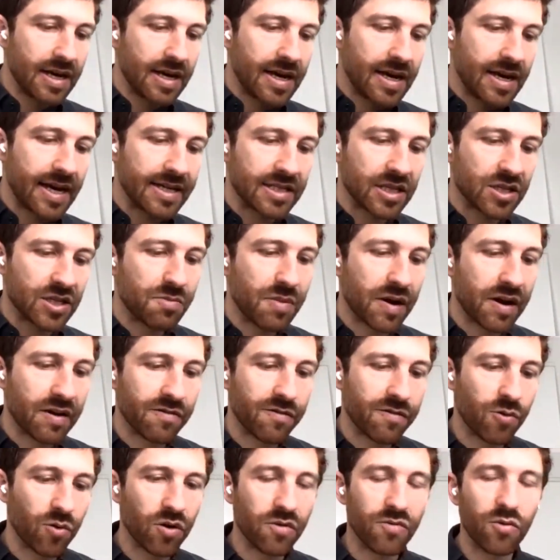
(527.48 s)
has this
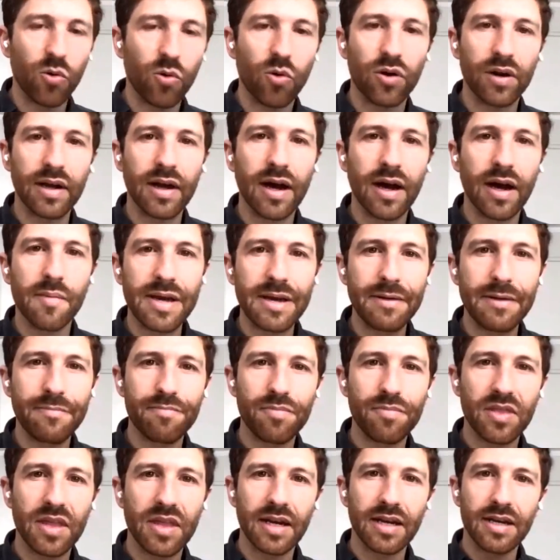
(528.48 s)
metaphor of origami
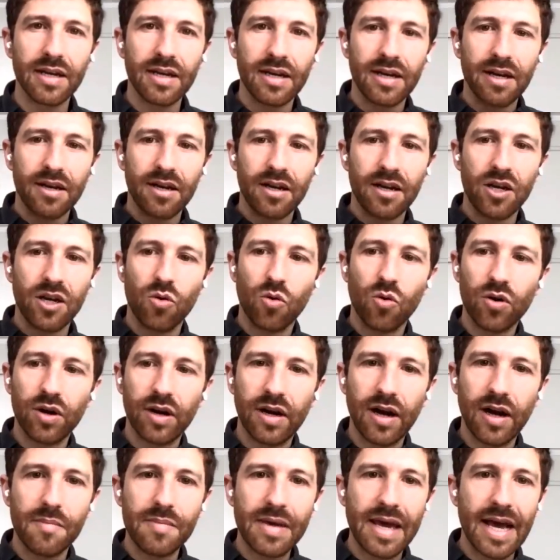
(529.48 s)
that, you know,
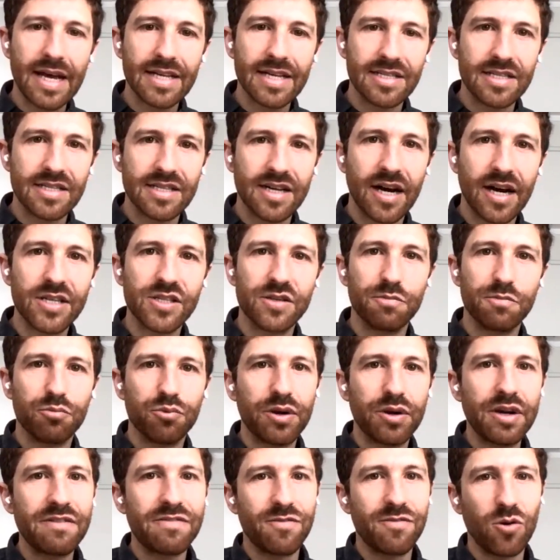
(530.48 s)
origami has these kinds of
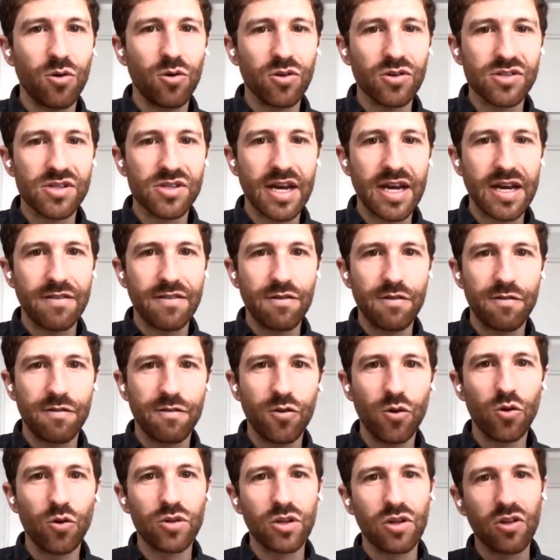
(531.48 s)
pre-folds. And if you
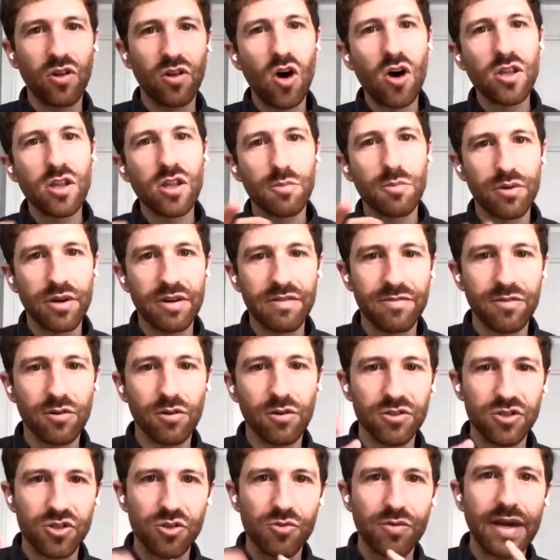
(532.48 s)
fold along the
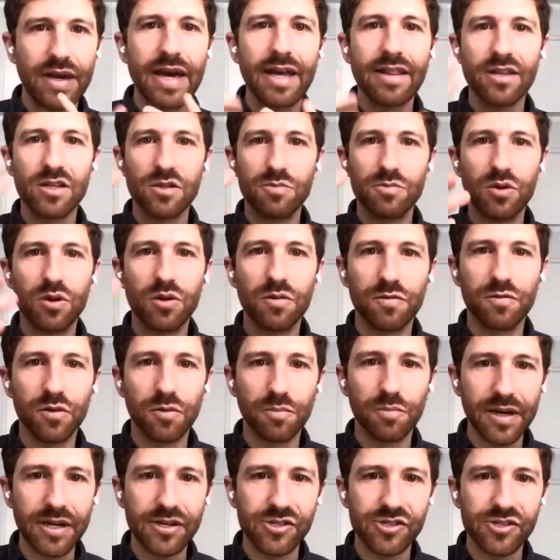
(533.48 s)
pre-folds, you get this beautiful
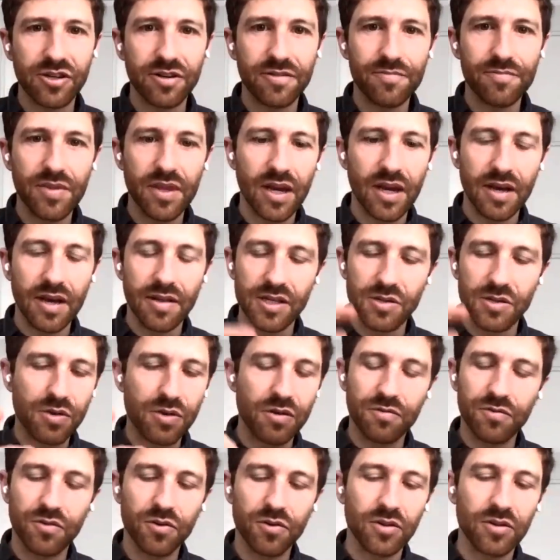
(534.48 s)
picture, uh, this
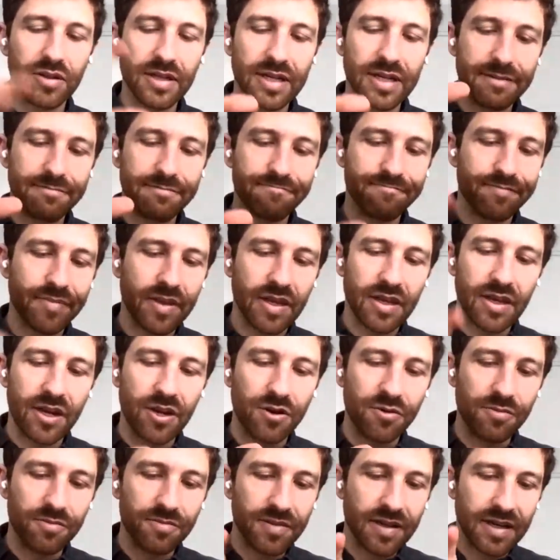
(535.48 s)
beautiful, um, you
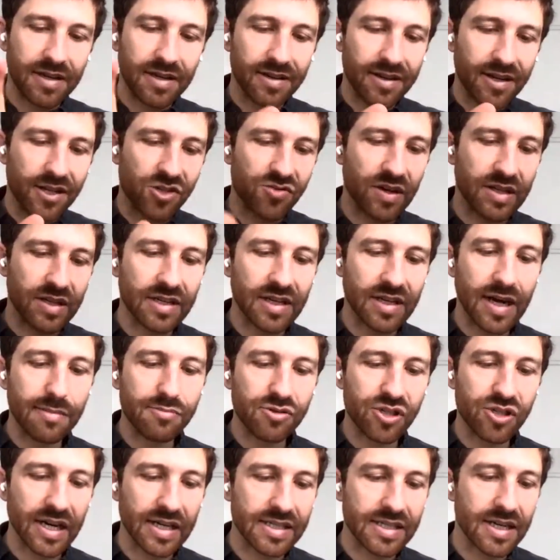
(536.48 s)
know, uh, constructed
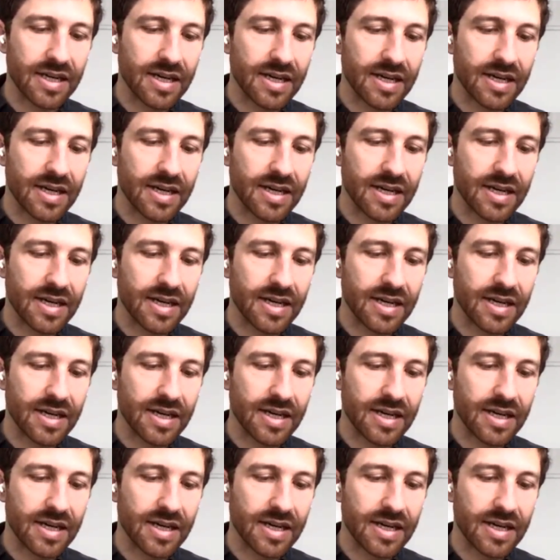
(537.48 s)
object.